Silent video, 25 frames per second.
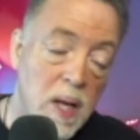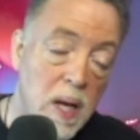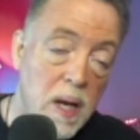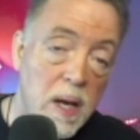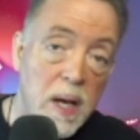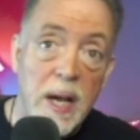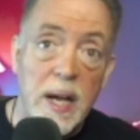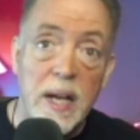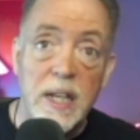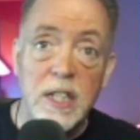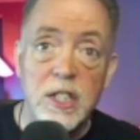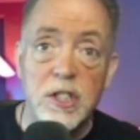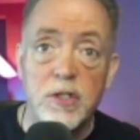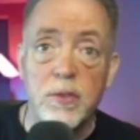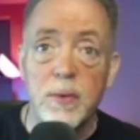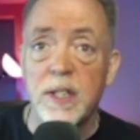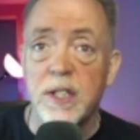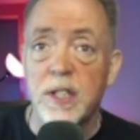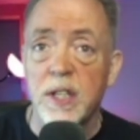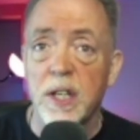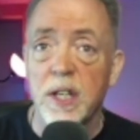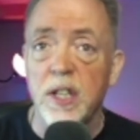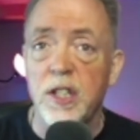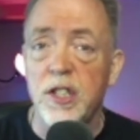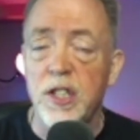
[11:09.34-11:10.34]
History
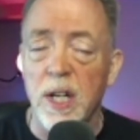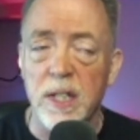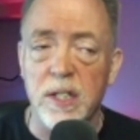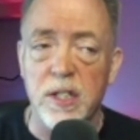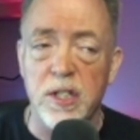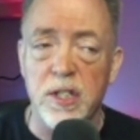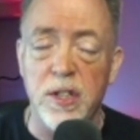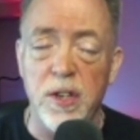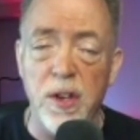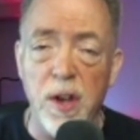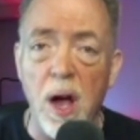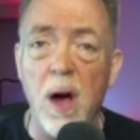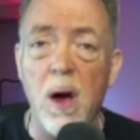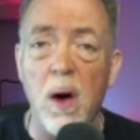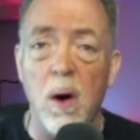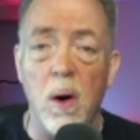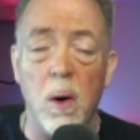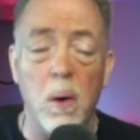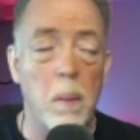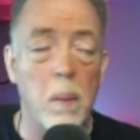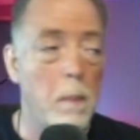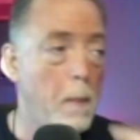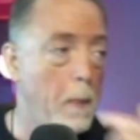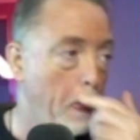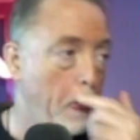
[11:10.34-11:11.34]
suggests
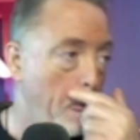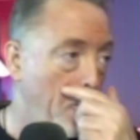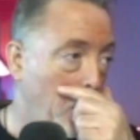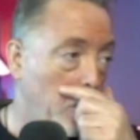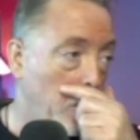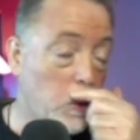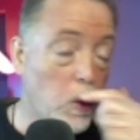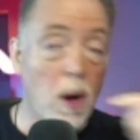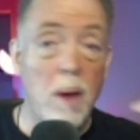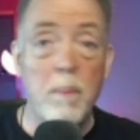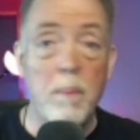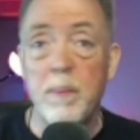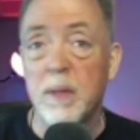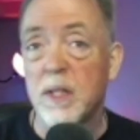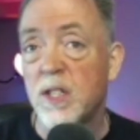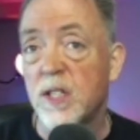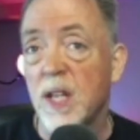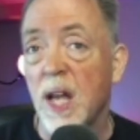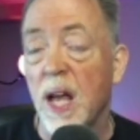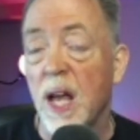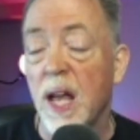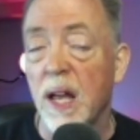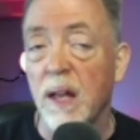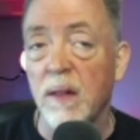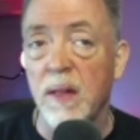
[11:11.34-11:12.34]
no. Trump is
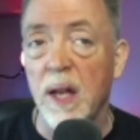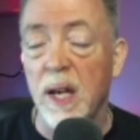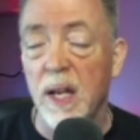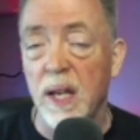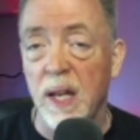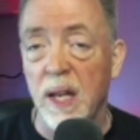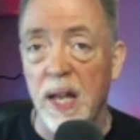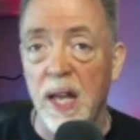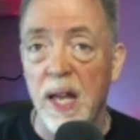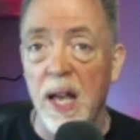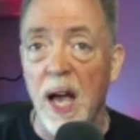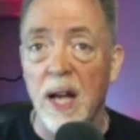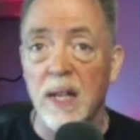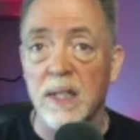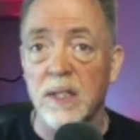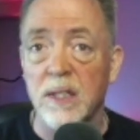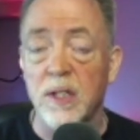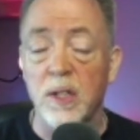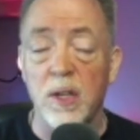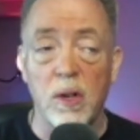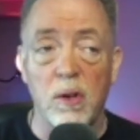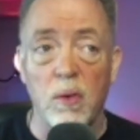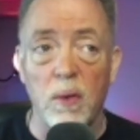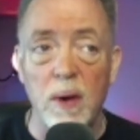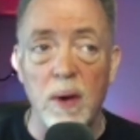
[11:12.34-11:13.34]
saying that he has
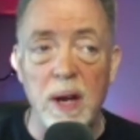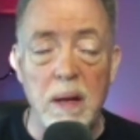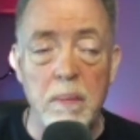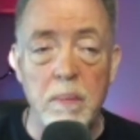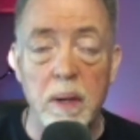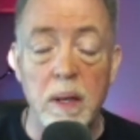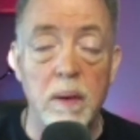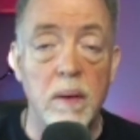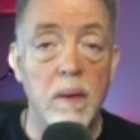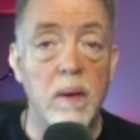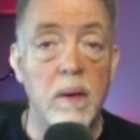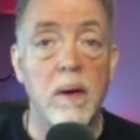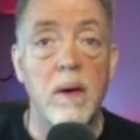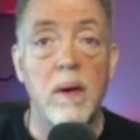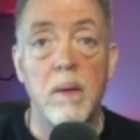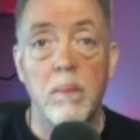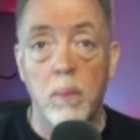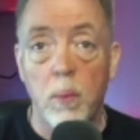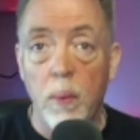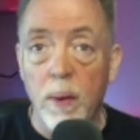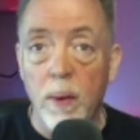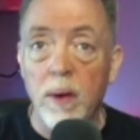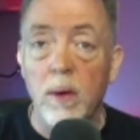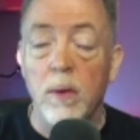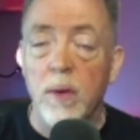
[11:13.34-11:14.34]
an agreement.
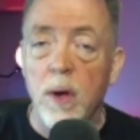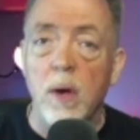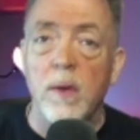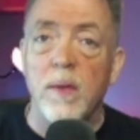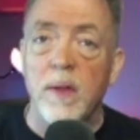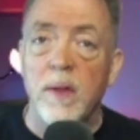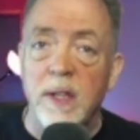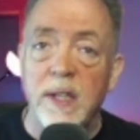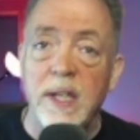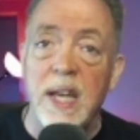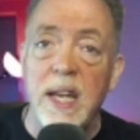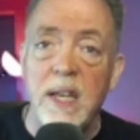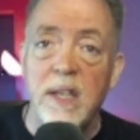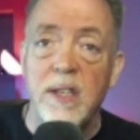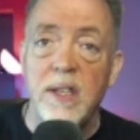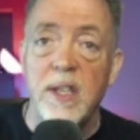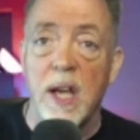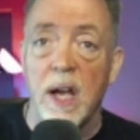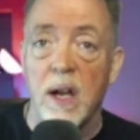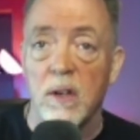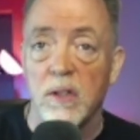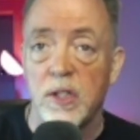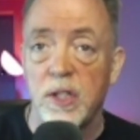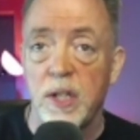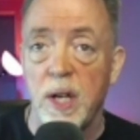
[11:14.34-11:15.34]
We don't know the
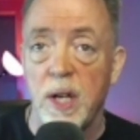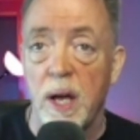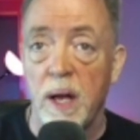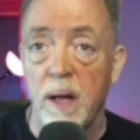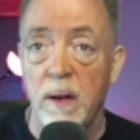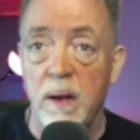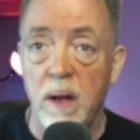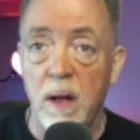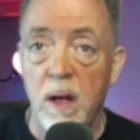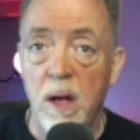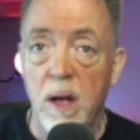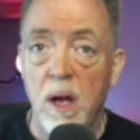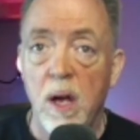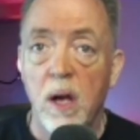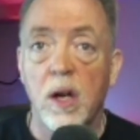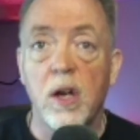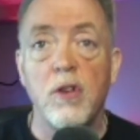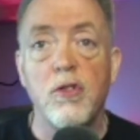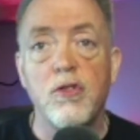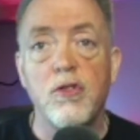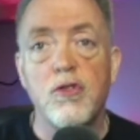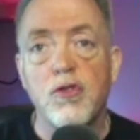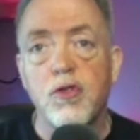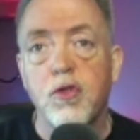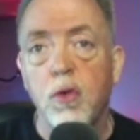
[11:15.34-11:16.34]
details yet.
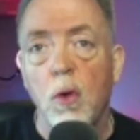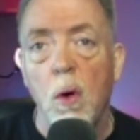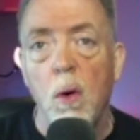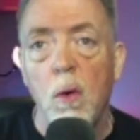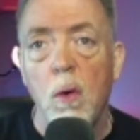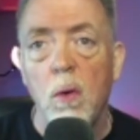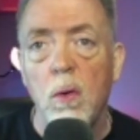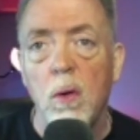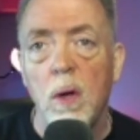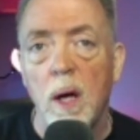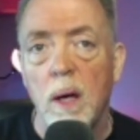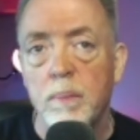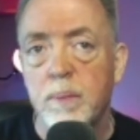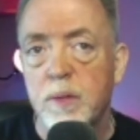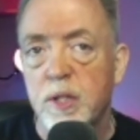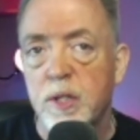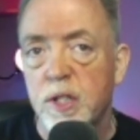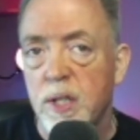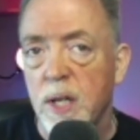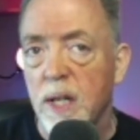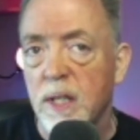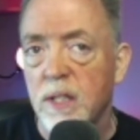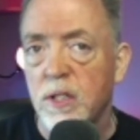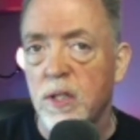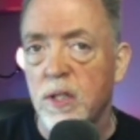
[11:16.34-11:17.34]

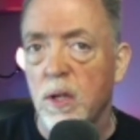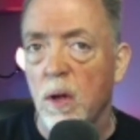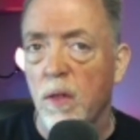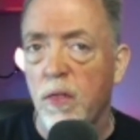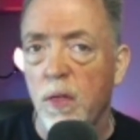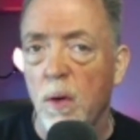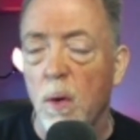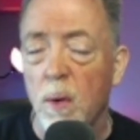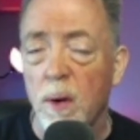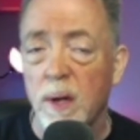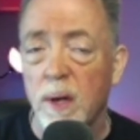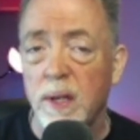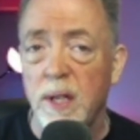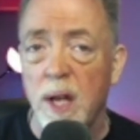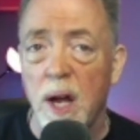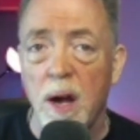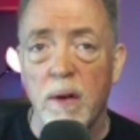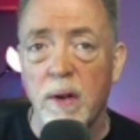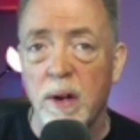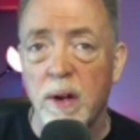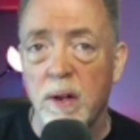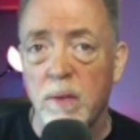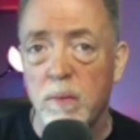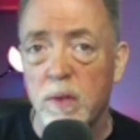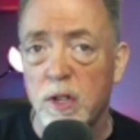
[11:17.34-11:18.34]
Control-obsessed
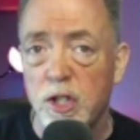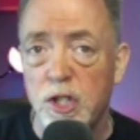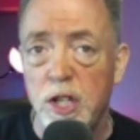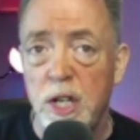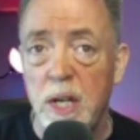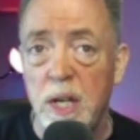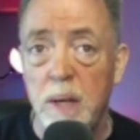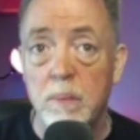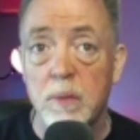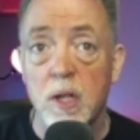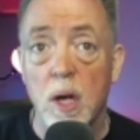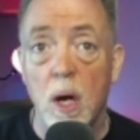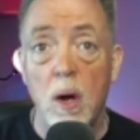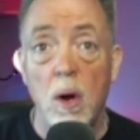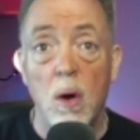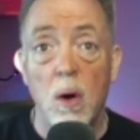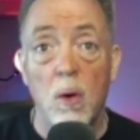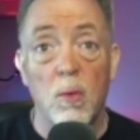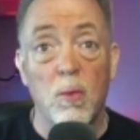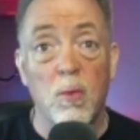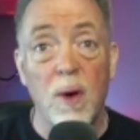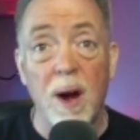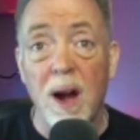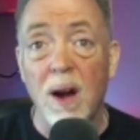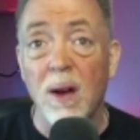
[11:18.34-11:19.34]
authoritarian regimes
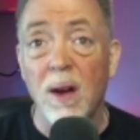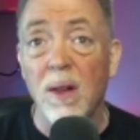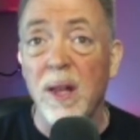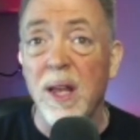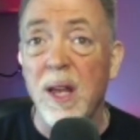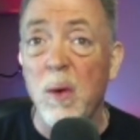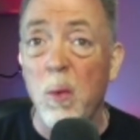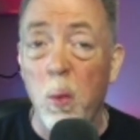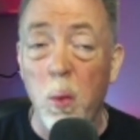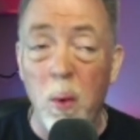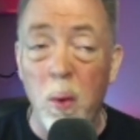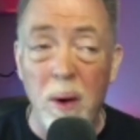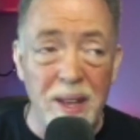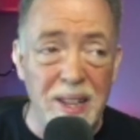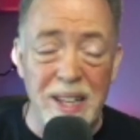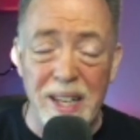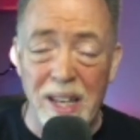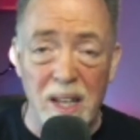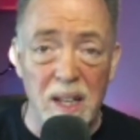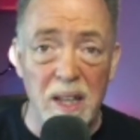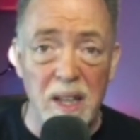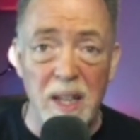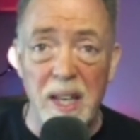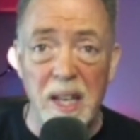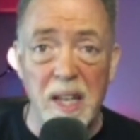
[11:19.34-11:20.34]
rarely
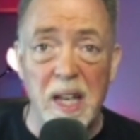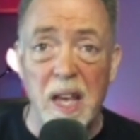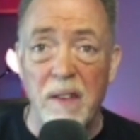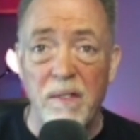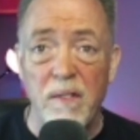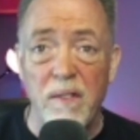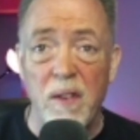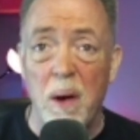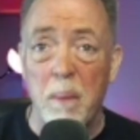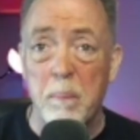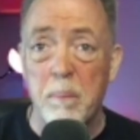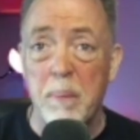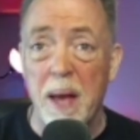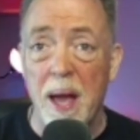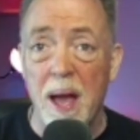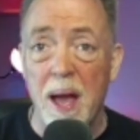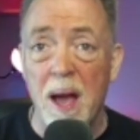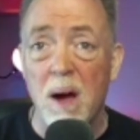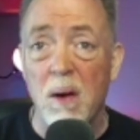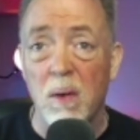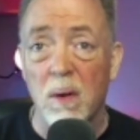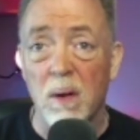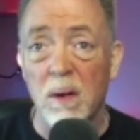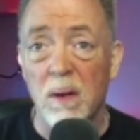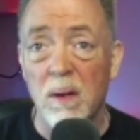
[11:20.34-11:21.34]
willingly give up
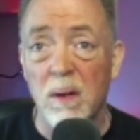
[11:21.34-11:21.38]
power,